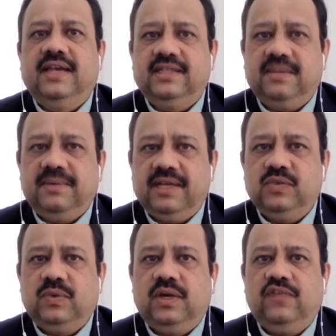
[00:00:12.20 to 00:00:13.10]

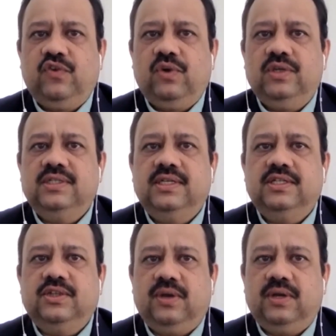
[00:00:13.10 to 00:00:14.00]
Isabella's work
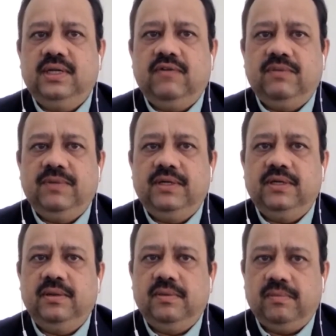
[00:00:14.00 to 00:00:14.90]
focuses on government
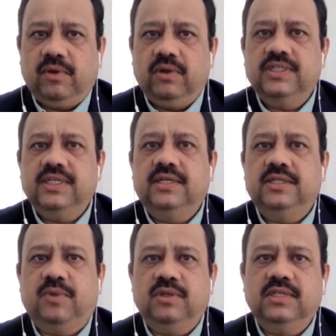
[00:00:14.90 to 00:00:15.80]
policy
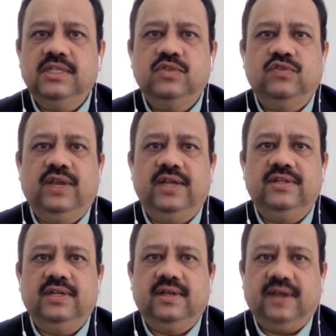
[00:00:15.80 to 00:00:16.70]
responses to
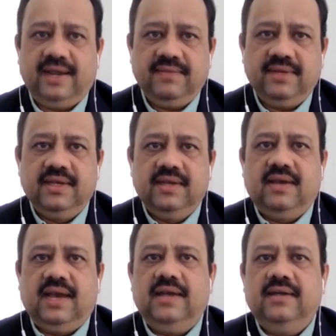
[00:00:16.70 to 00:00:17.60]
financial crime,
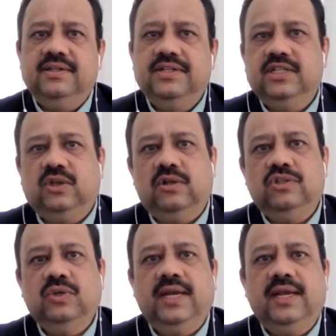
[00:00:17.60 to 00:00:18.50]
and she's
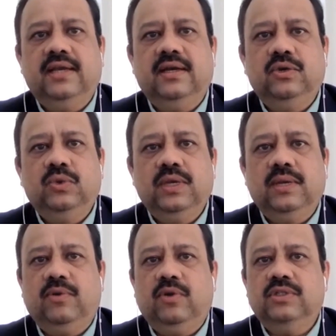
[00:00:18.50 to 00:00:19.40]
also leading a 2-year
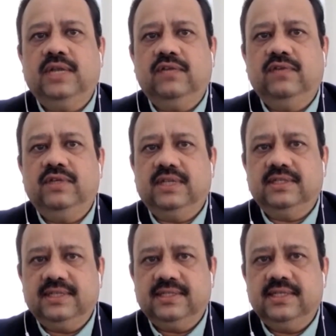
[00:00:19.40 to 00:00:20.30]
project which
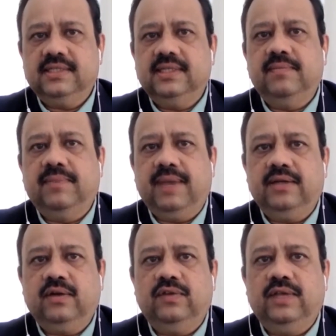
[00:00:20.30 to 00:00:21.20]
assesses the impact
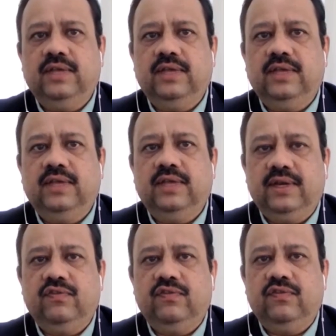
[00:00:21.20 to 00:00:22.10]
of the
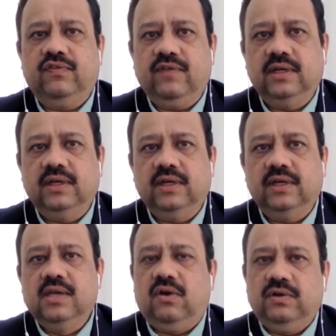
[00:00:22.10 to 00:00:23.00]
FATF framework
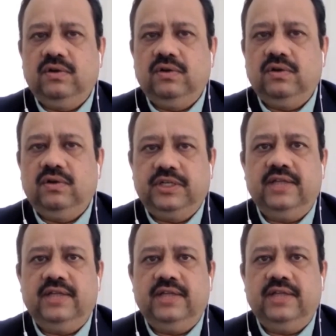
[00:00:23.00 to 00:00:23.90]
on
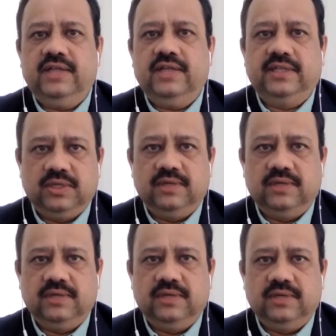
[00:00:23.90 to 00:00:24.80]
digital financial
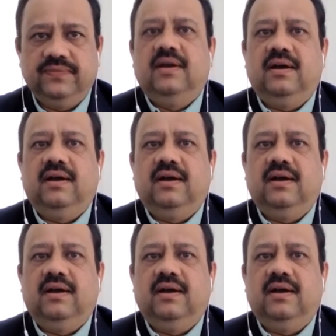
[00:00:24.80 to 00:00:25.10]
inclusion.